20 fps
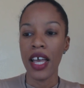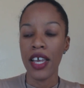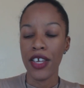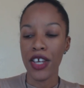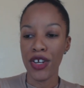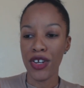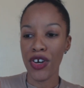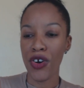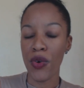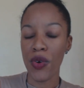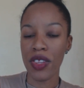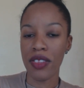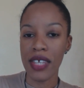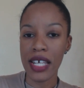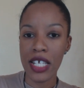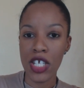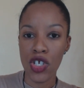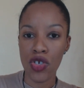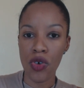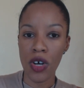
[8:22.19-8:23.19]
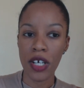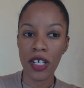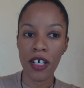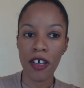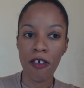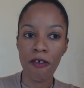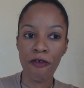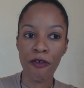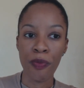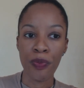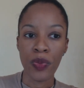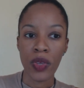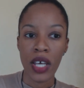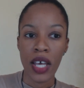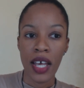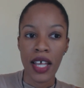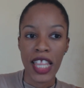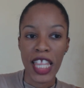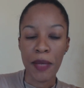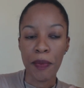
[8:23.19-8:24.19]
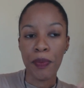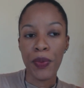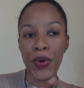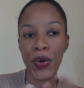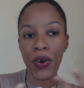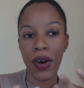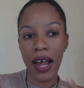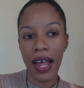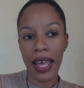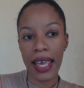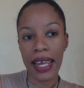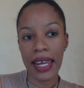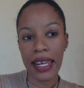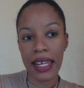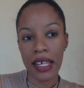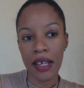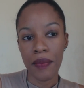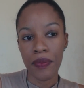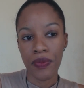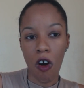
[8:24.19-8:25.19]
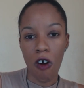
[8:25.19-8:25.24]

You know, this sort of the pride